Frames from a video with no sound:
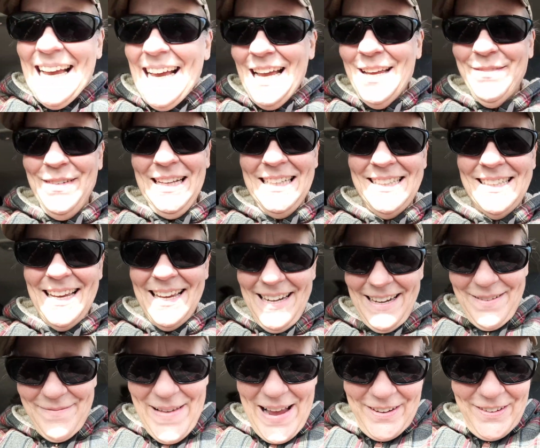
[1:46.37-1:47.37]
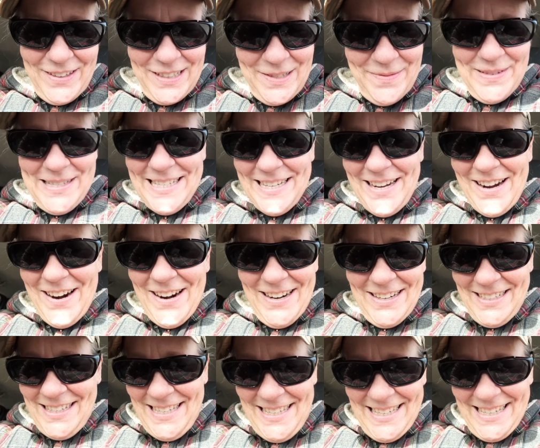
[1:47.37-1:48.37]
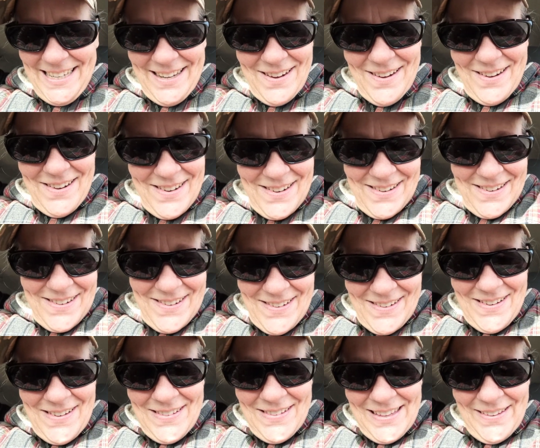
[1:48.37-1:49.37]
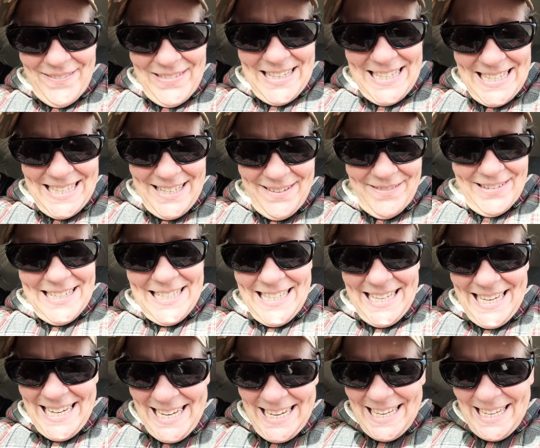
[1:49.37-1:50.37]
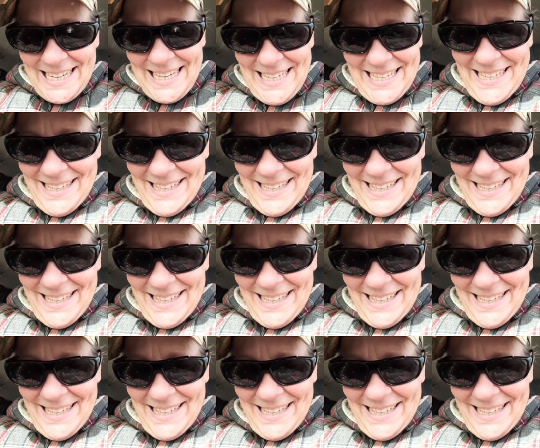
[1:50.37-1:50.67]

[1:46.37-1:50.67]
I'm excited about Christmas cards. Oh, let me see what's in it.